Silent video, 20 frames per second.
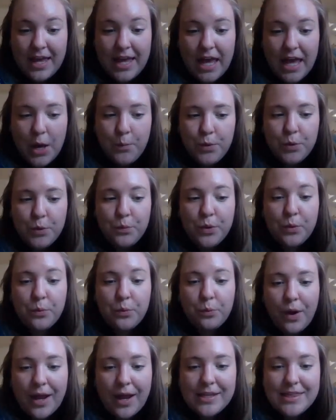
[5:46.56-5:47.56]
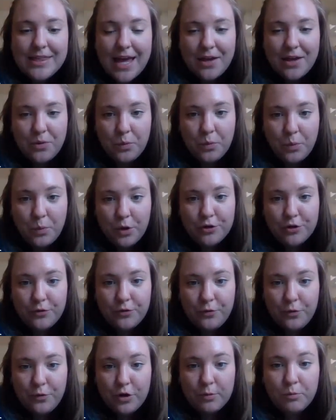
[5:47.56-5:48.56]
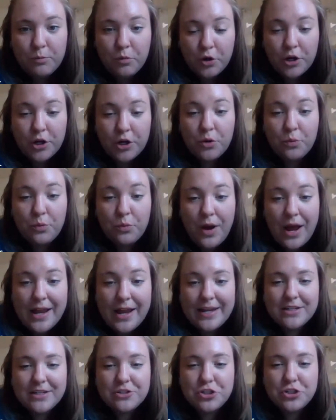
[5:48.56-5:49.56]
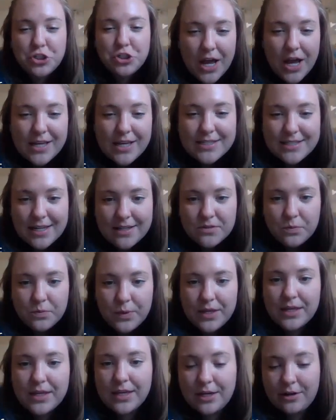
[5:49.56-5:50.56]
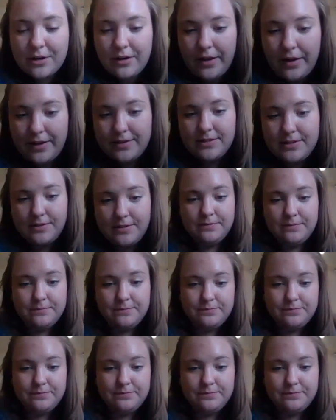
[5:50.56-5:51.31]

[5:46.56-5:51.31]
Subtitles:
And when we write that in word form, we're going to write it just as we hear it.